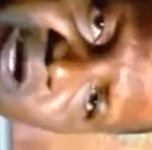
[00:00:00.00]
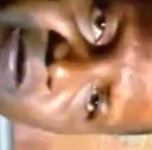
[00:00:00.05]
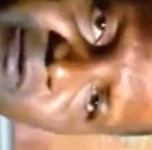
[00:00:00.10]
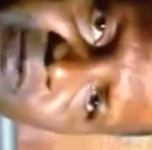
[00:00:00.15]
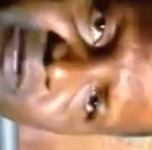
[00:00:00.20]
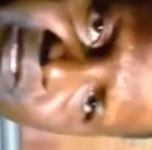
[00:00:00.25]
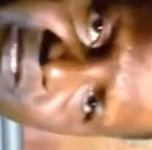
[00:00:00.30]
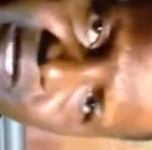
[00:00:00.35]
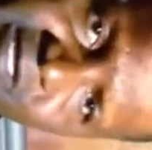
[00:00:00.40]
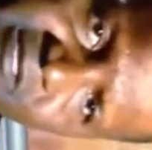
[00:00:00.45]
we don't
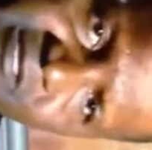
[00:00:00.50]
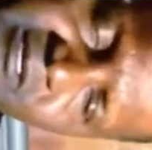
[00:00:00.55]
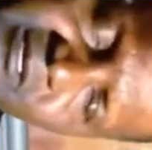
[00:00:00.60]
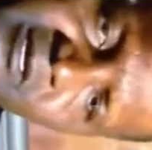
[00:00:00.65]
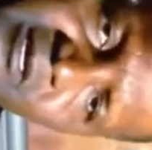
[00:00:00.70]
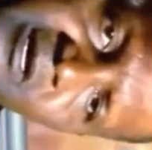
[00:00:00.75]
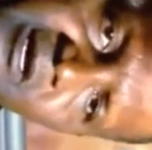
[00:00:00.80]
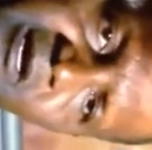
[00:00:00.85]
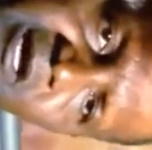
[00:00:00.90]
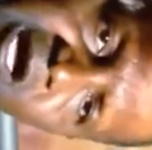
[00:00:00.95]
have a debt
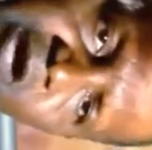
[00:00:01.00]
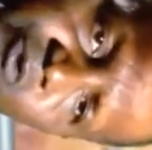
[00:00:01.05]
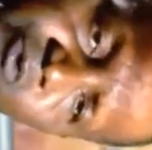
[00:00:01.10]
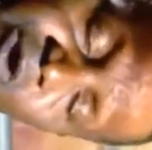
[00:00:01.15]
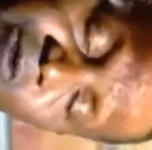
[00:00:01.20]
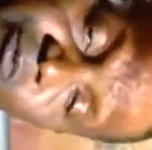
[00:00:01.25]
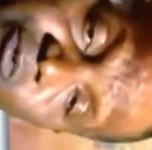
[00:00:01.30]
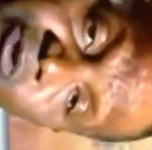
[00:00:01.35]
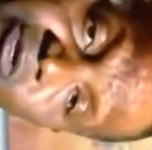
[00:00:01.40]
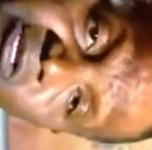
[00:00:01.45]

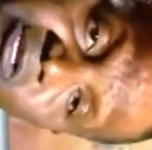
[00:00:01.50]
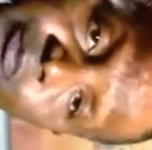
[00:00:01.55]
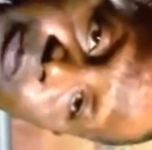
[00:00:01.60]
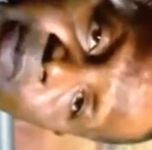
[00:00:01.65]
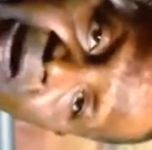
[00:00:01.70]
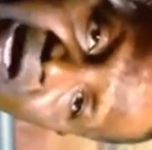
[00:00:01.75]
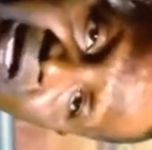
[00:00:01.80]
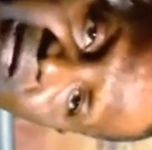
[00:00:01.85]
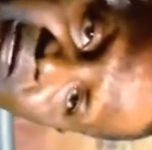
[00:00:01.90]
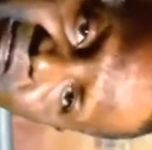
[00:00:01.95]
and we have already
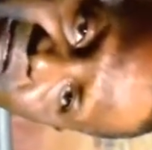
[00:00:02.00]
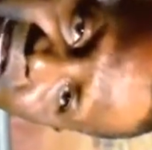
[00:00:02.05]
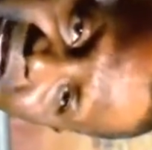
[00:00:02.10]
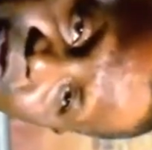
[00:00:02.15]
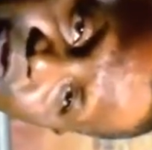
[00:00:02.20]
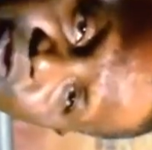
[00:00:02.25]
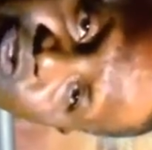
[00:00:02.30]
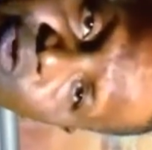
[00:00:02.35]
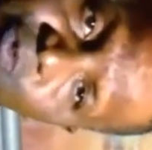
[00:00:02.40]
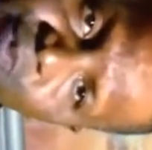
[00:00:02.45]
piled
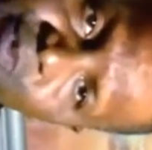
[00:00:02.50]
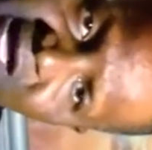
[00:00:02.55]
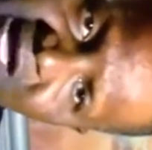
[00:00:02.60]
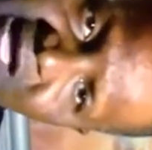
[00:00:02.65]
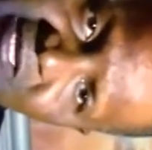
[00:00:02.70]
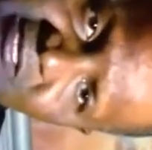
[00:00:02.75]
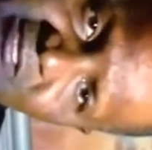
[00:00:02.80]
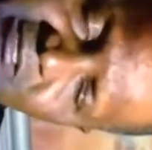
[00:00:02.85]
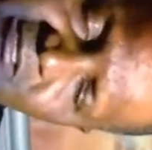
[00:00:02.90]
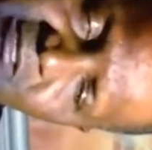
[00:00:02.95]
a lot of
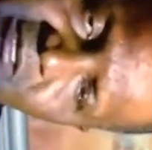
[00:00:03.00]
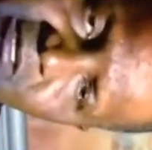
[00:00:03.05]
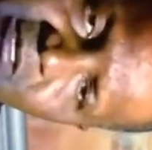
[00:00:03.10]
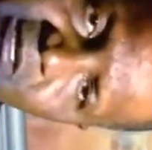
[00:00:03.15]
cash,